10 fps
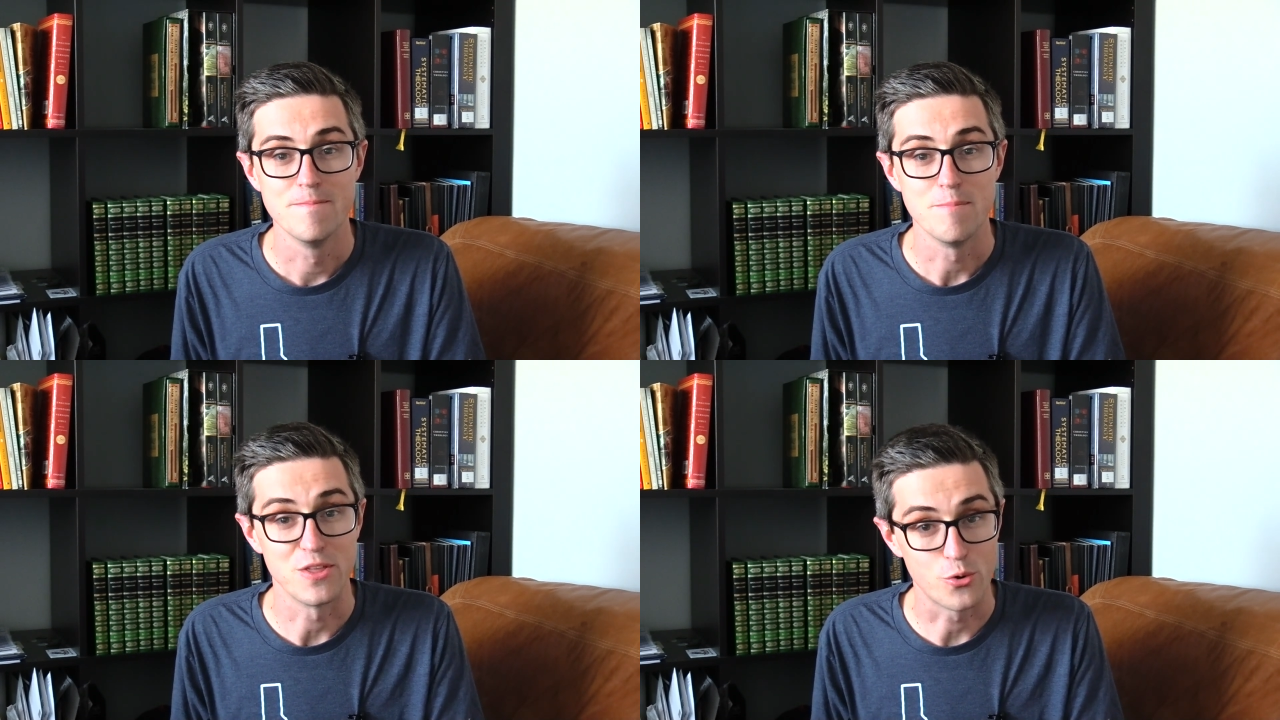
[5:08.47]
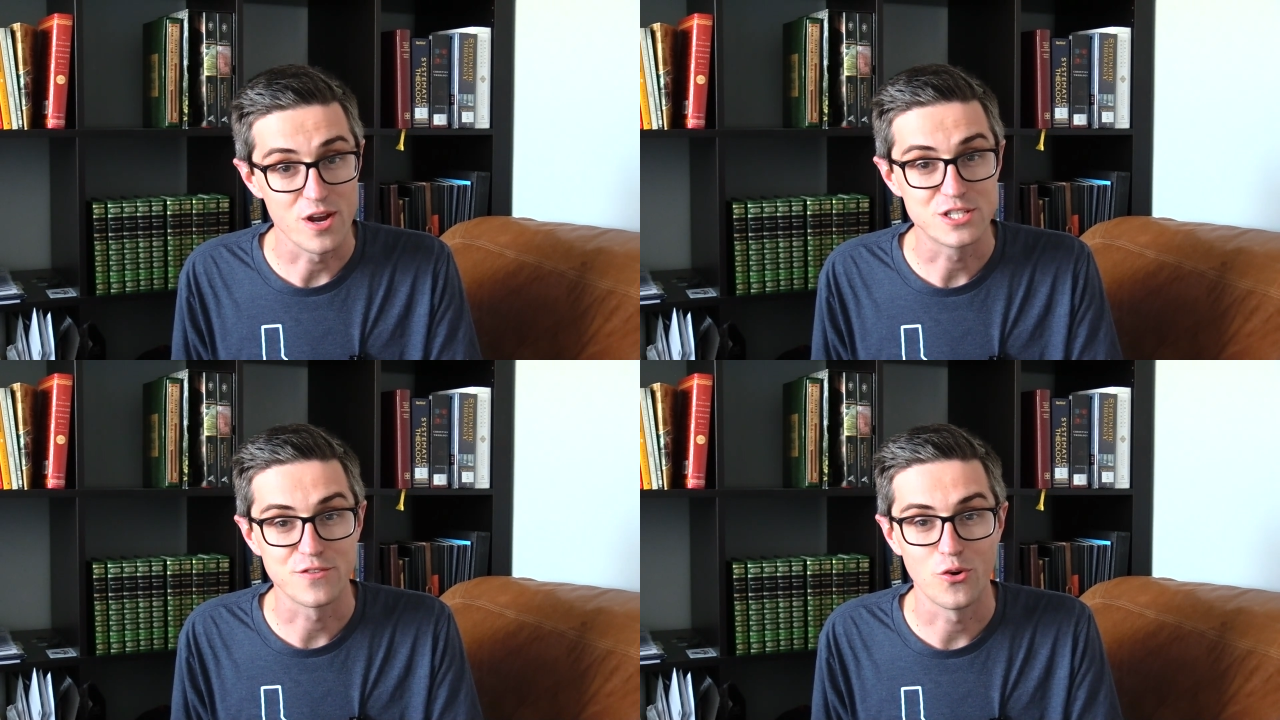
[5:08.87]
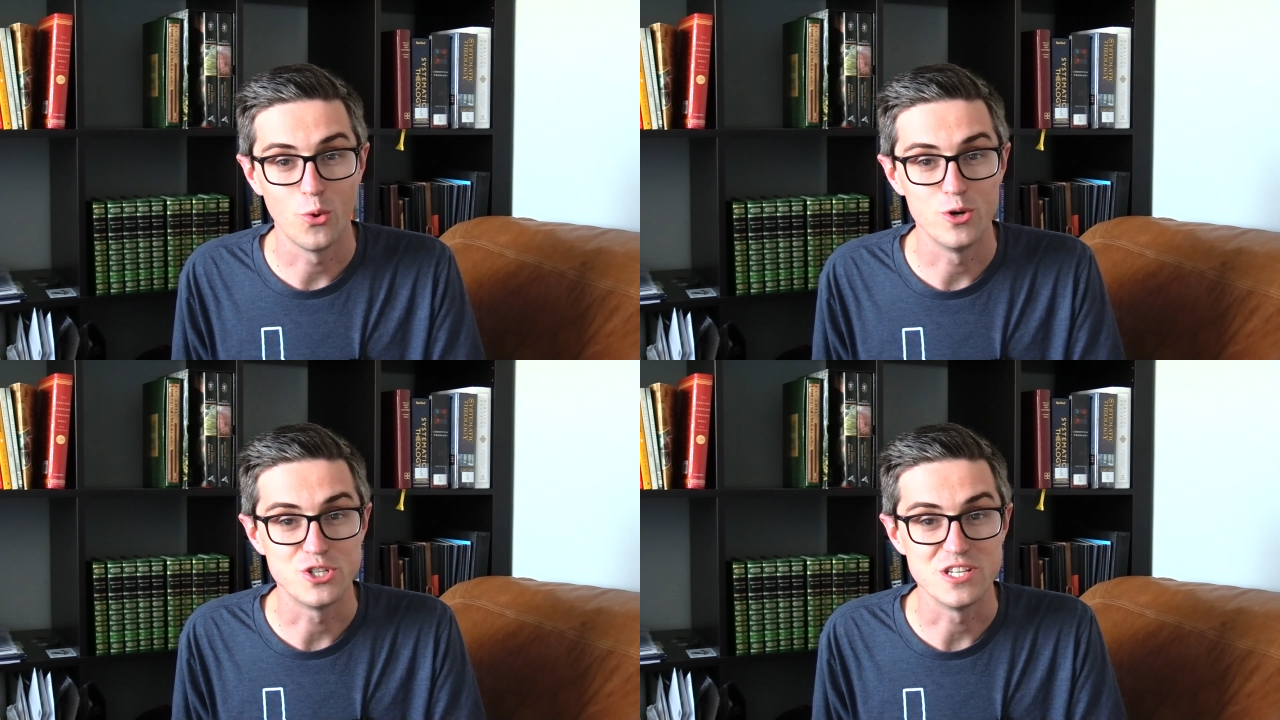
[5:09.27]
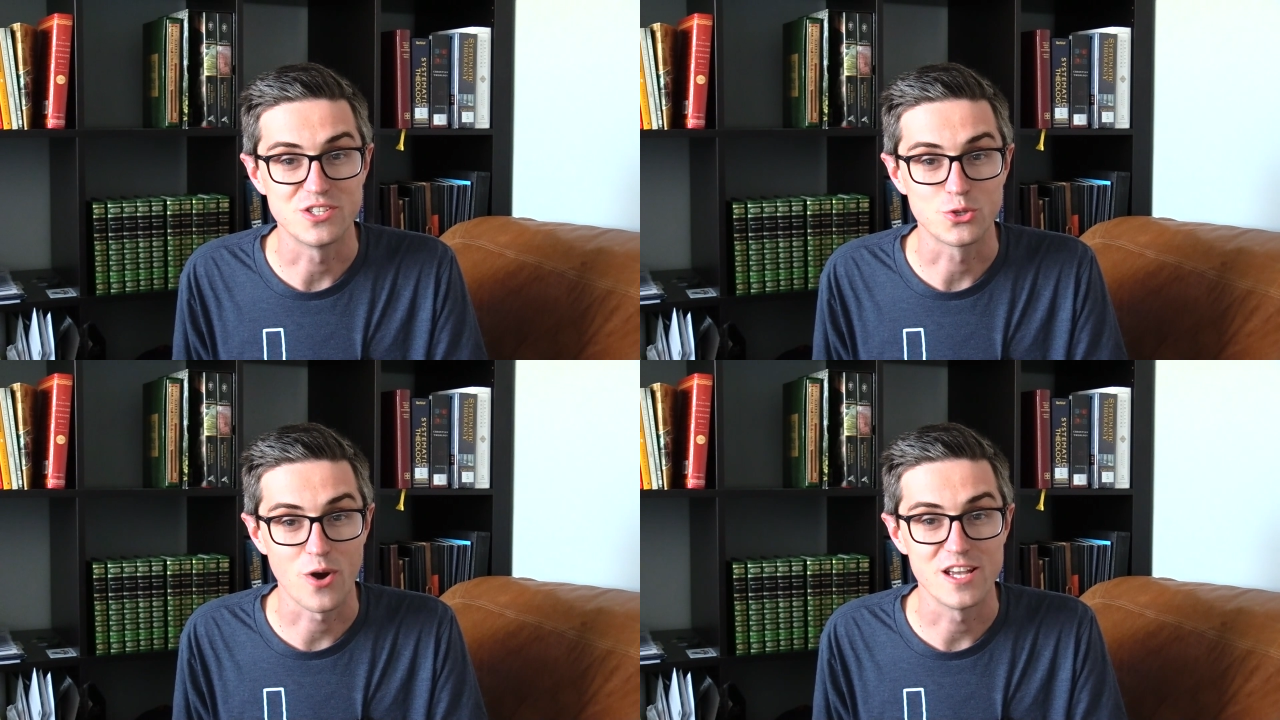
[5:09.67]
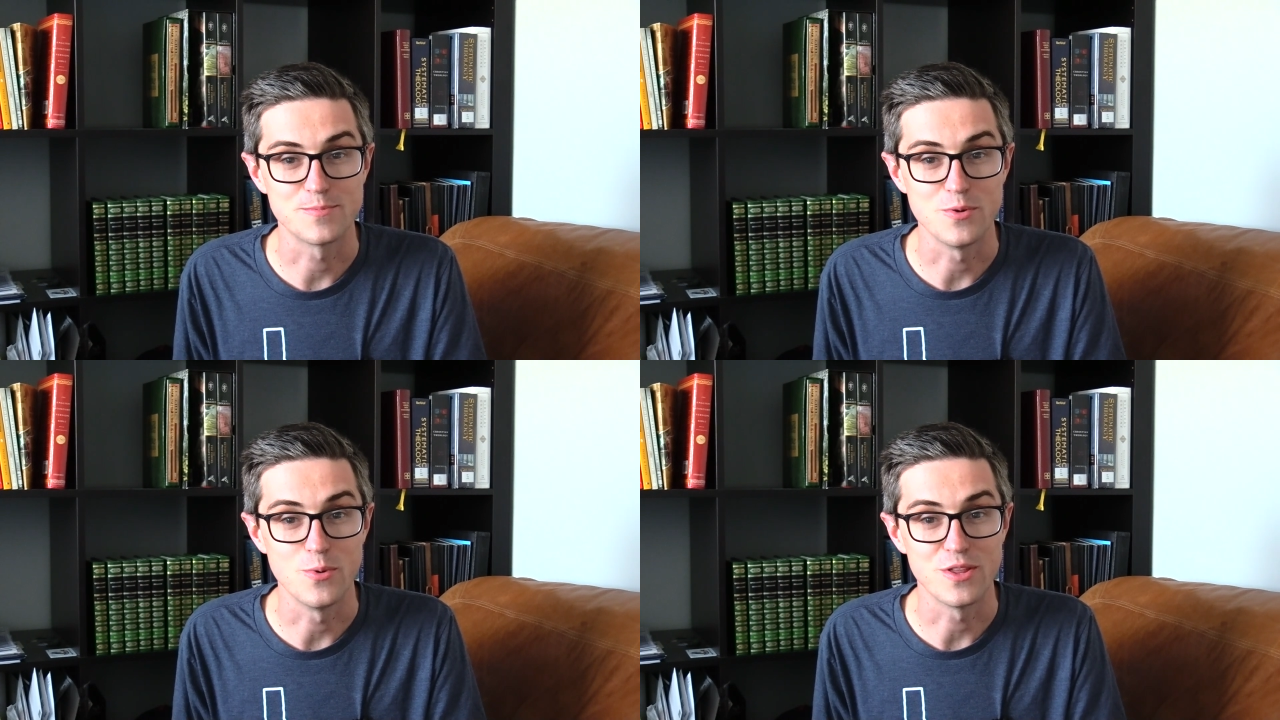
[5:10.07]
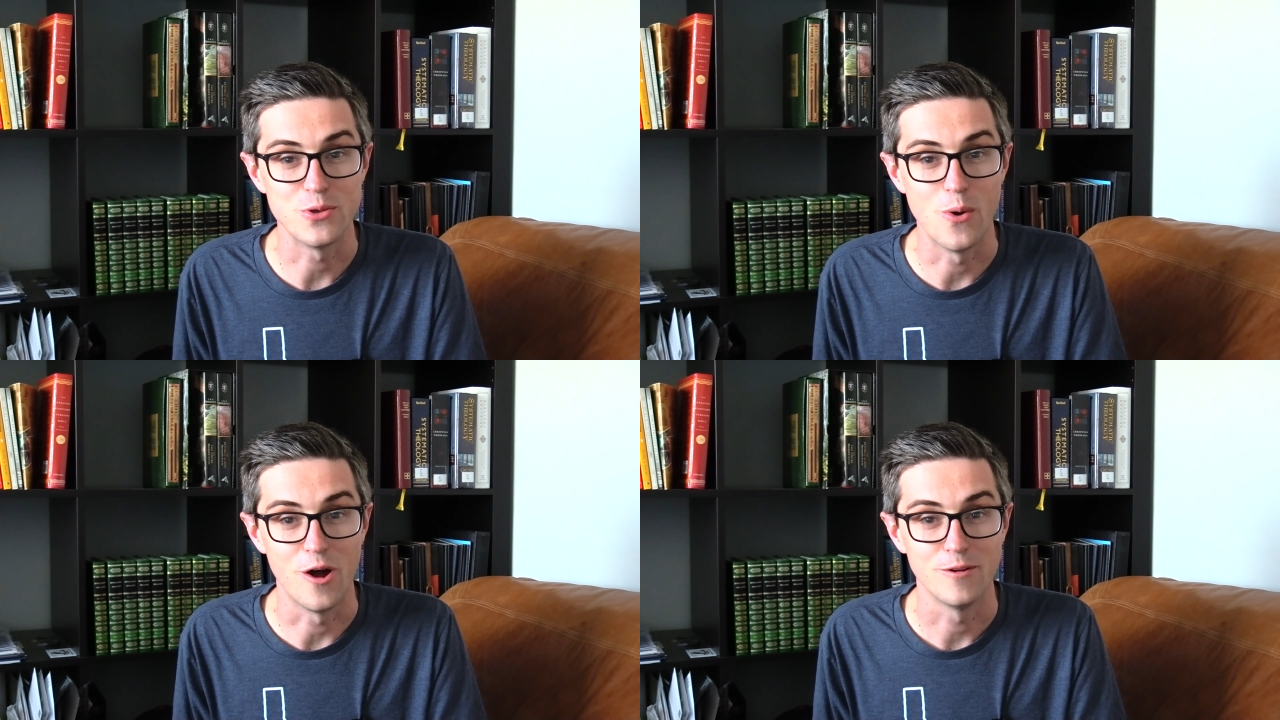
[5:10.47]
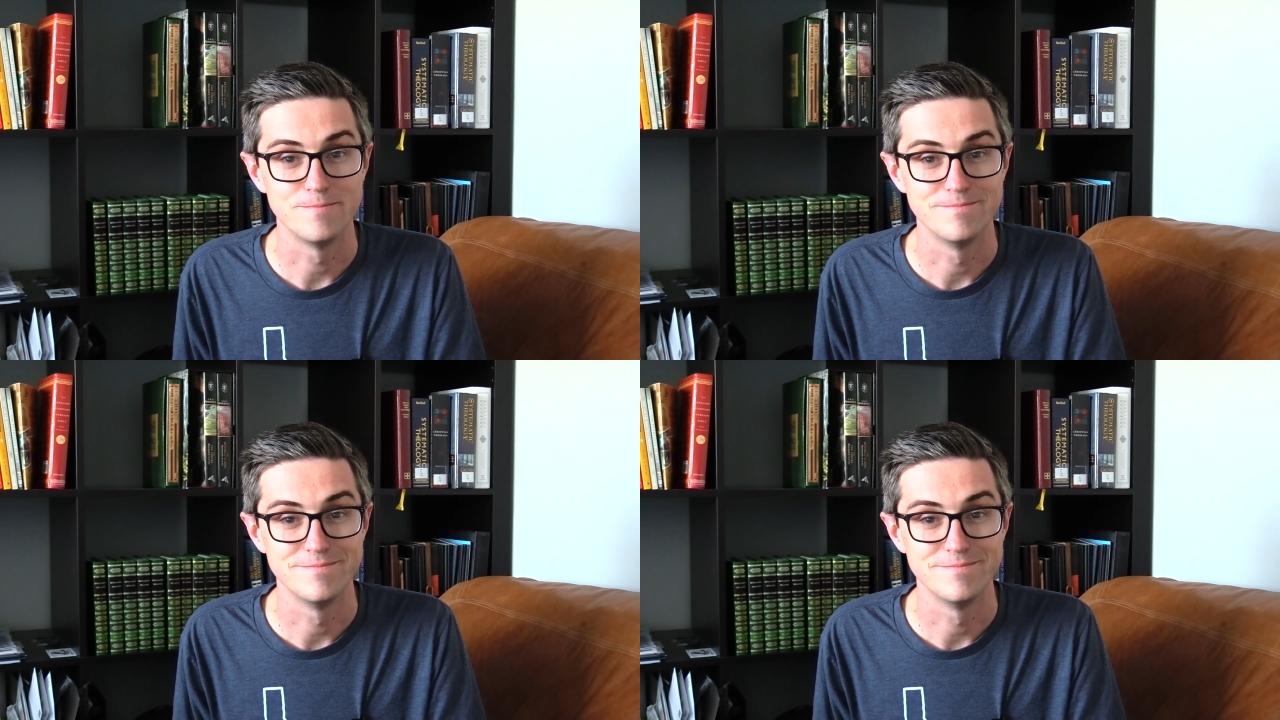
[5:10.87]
May the grace of our Lord Jesus Christ be with you all.